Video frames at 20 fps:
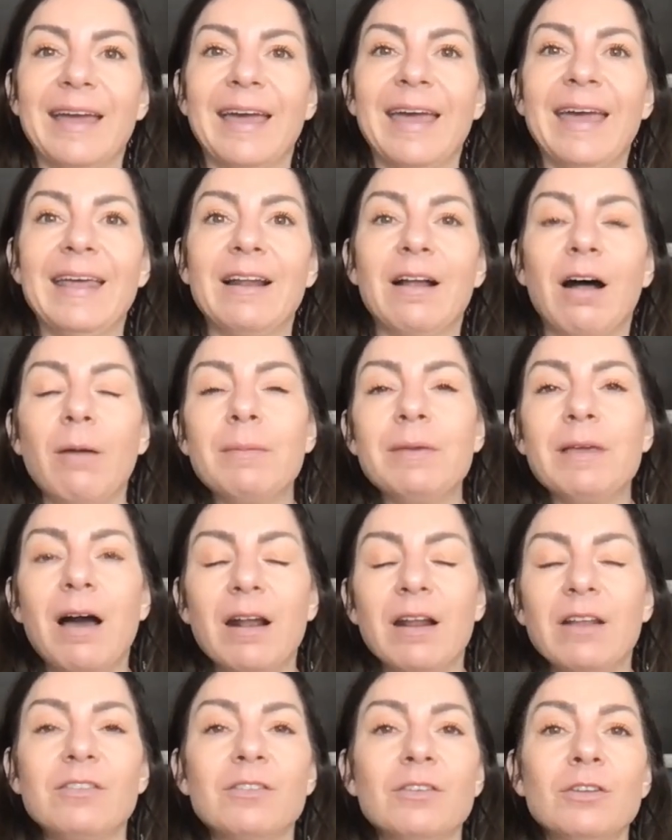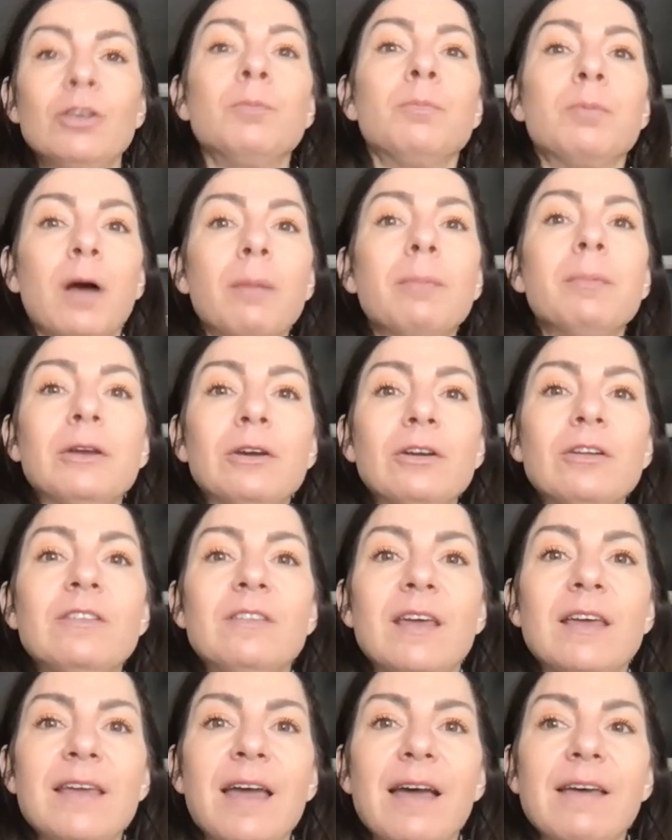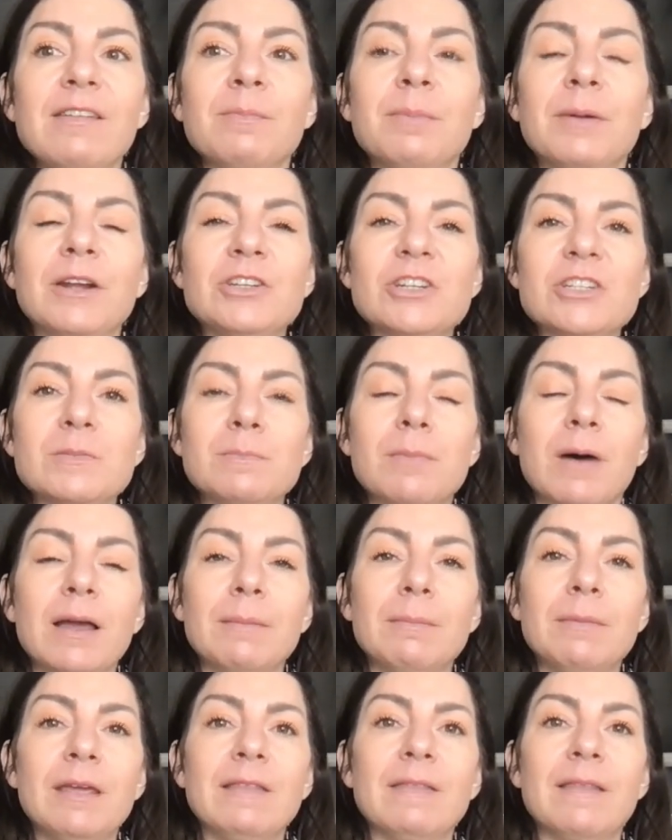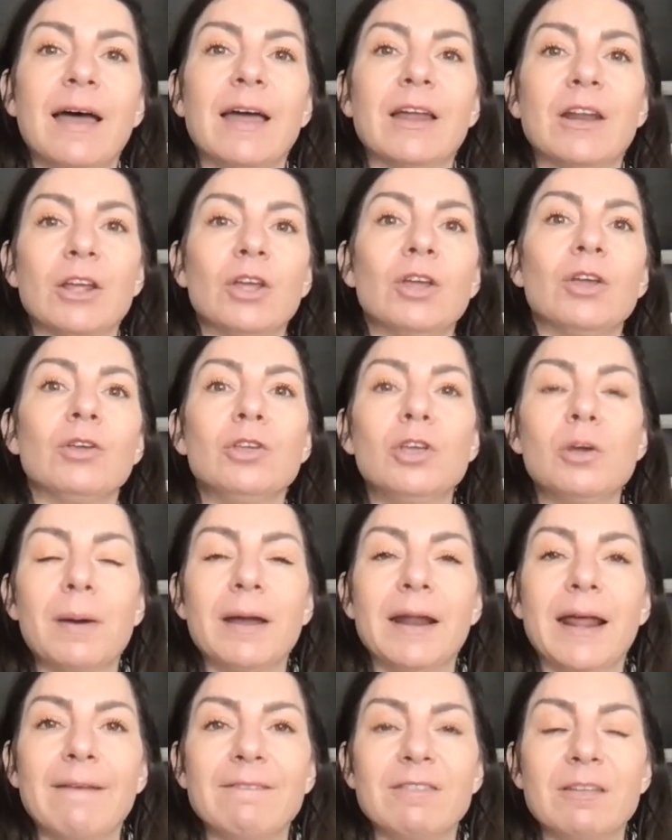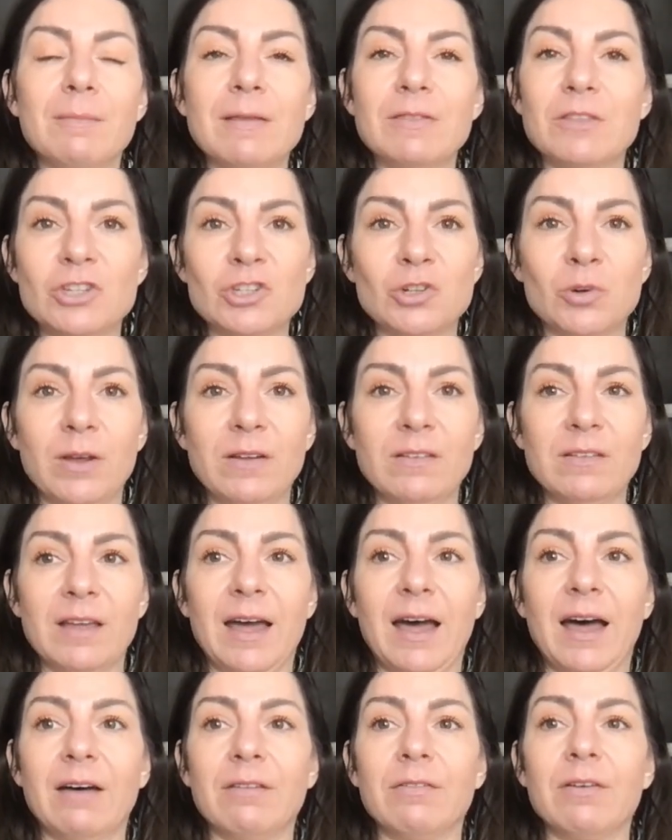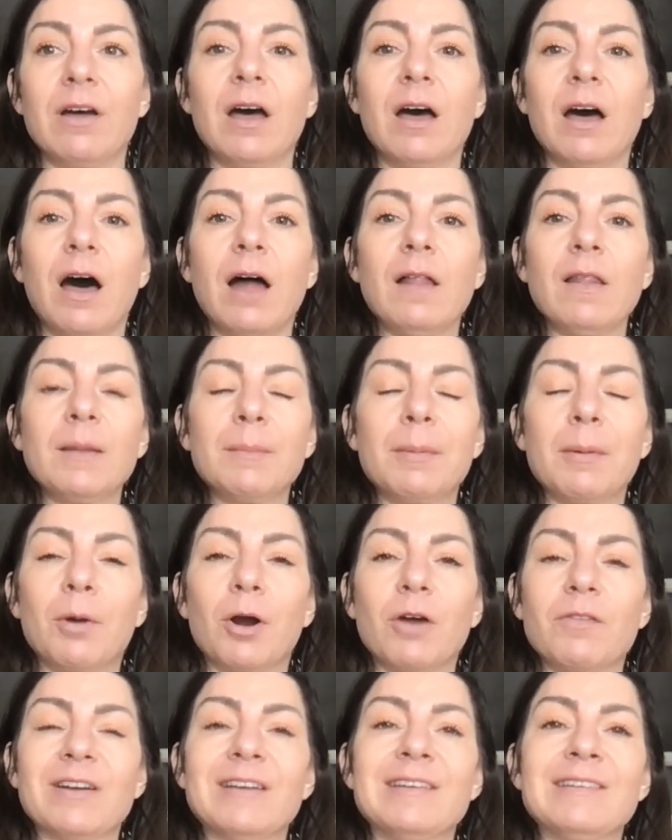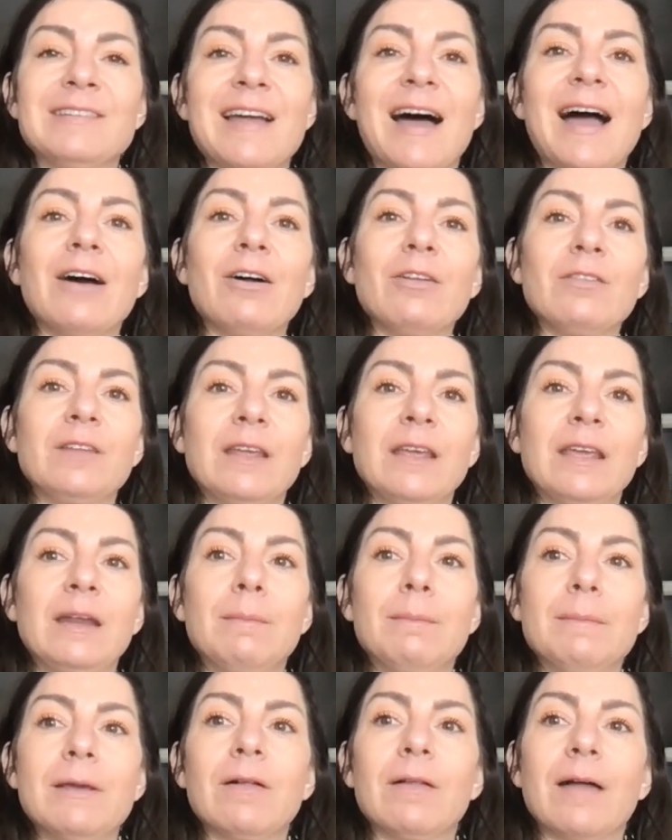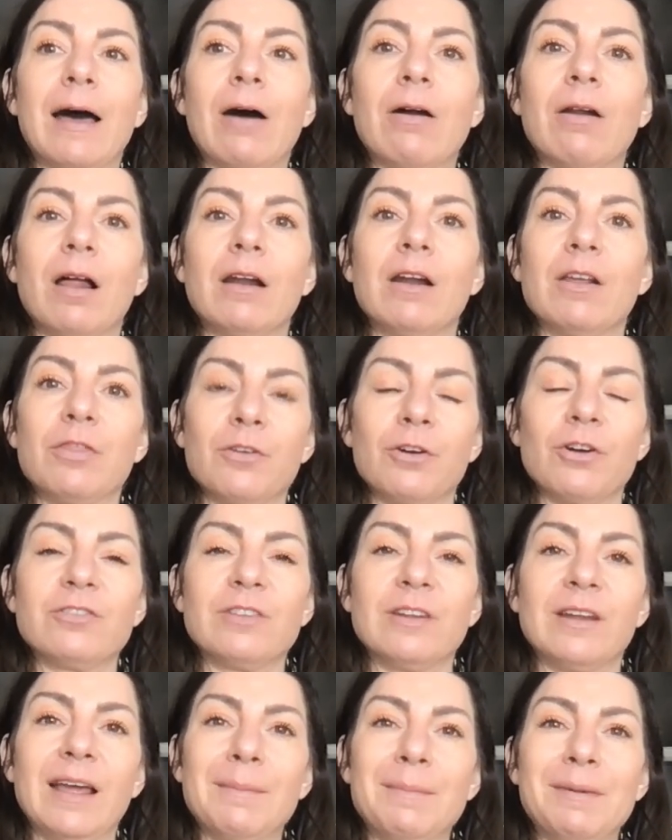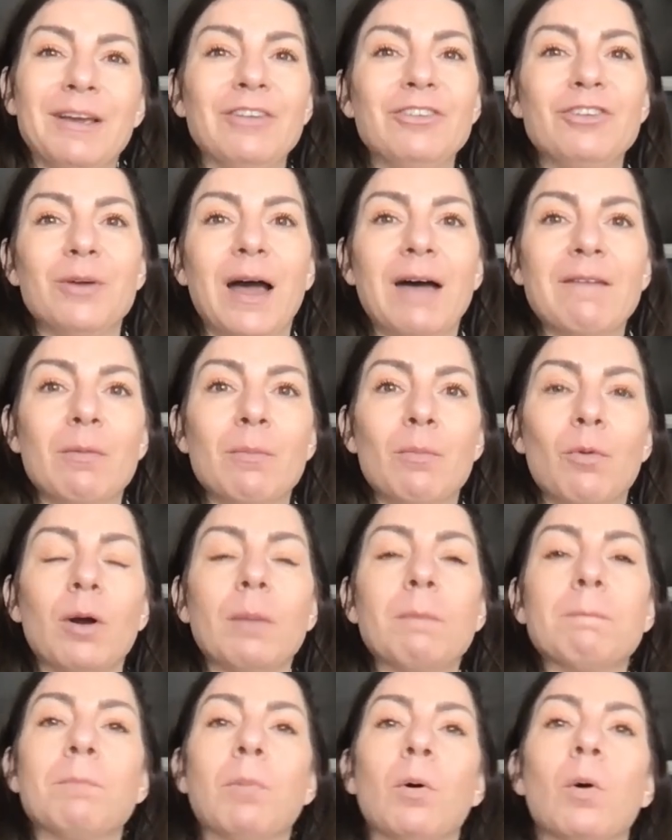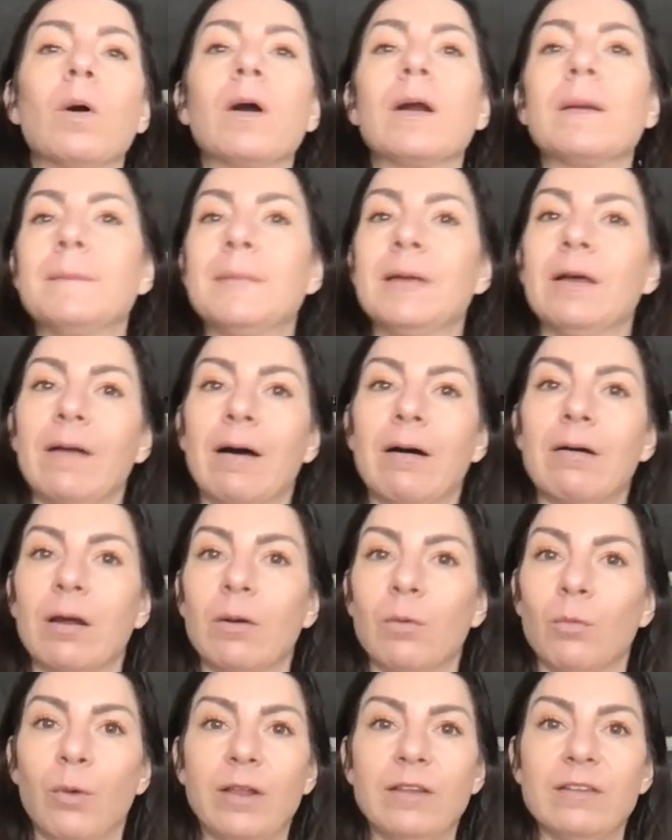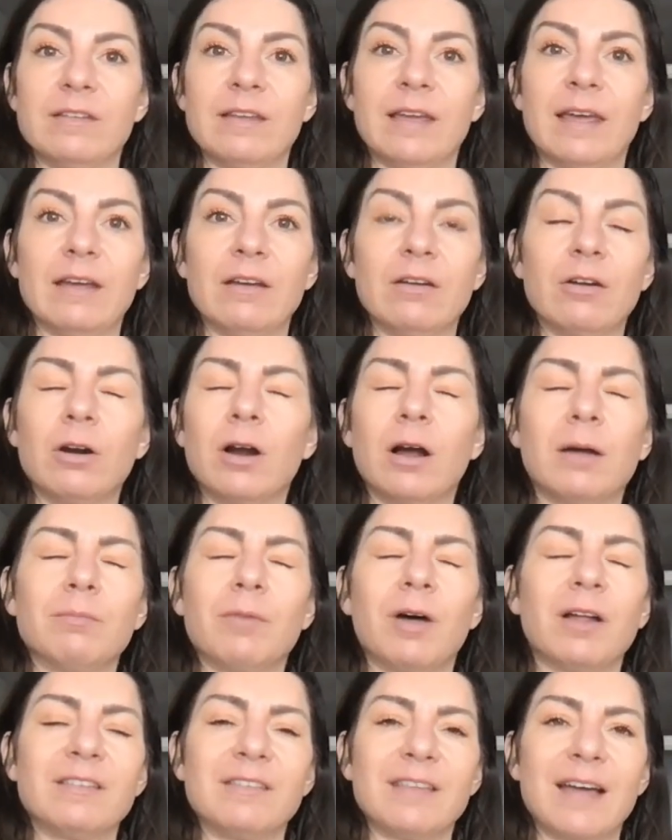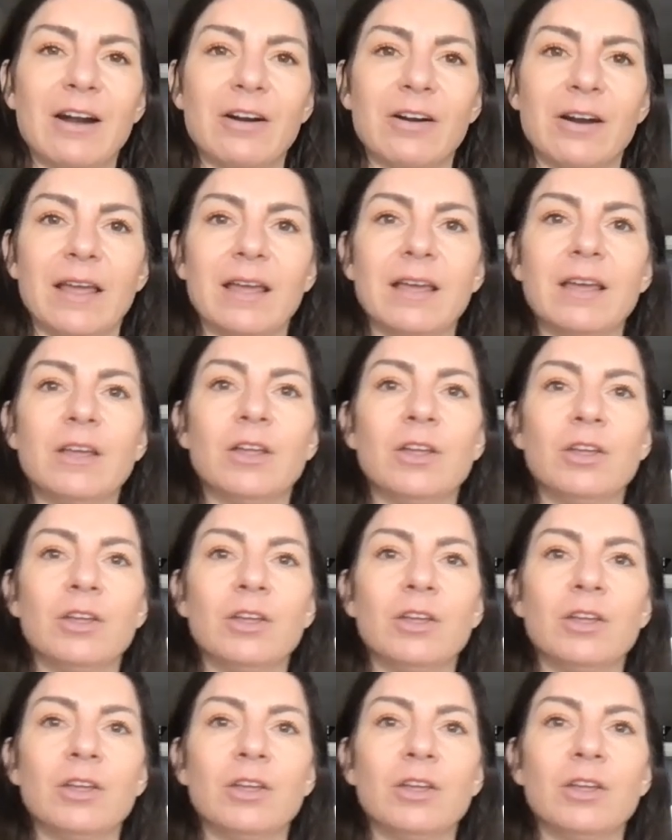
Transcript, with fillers: And I'll be honest, you probably could say yes, but it just might mean that you might have to make the choice to have a little bit more of a dialed in meal out on a Thursday night because you have a more important meal out on Wednesday or on, on Saturday.